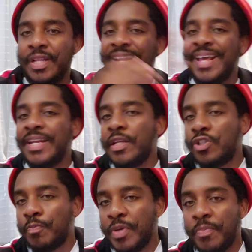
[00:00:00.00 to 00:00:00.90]
They lend it
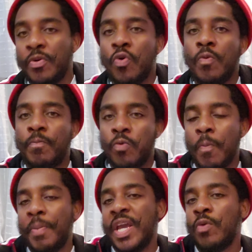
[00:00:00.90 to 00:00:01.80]
to people
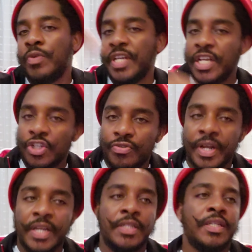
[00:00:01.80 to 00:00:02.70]
who pay you with
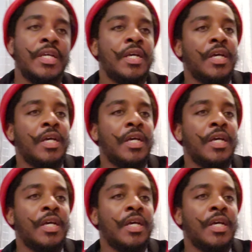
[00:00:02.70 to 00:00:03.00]
interest.